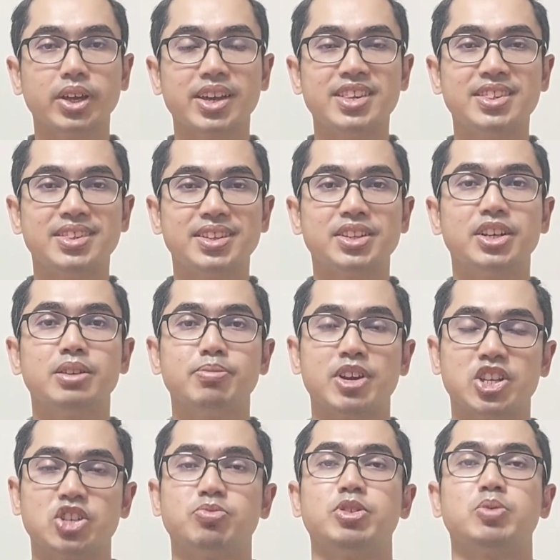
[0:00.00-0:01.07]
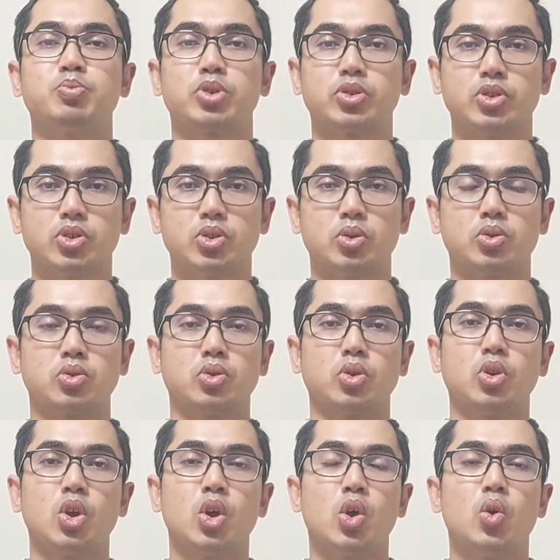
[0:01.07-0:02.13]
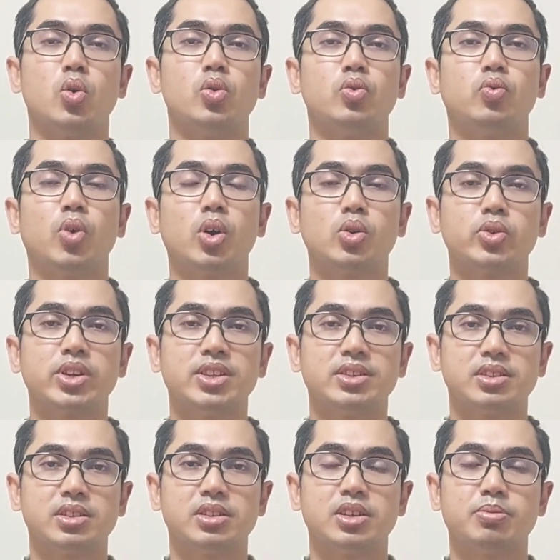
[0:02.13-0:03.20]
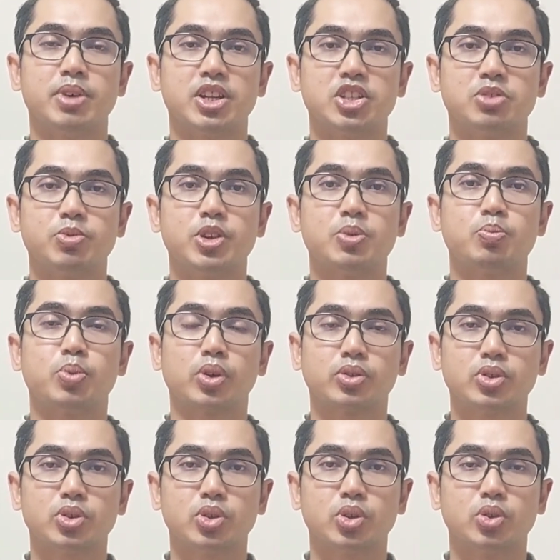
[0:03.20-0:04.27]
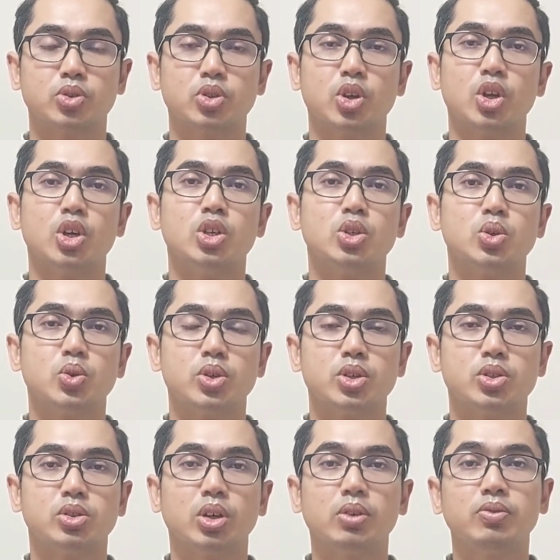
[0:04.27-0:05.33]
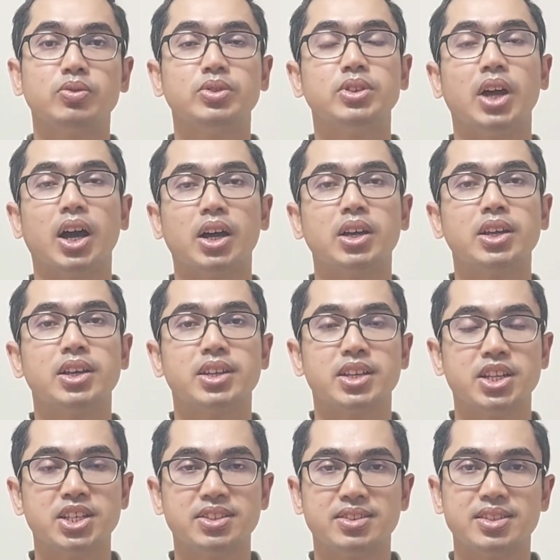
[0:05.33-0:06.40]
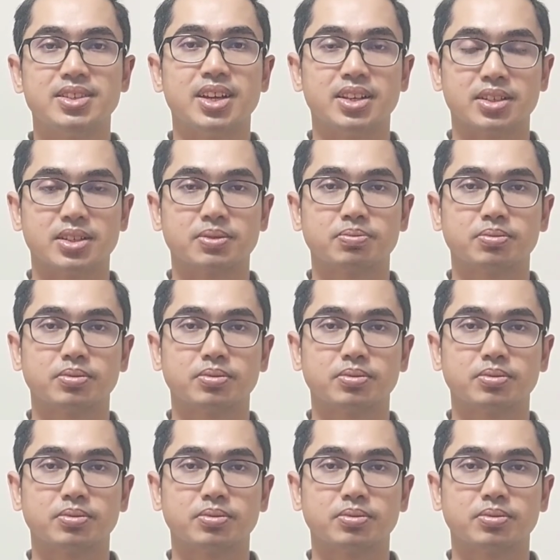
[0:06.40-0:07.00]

incident management procedures. So we followed incident management procedures to resolve the incident,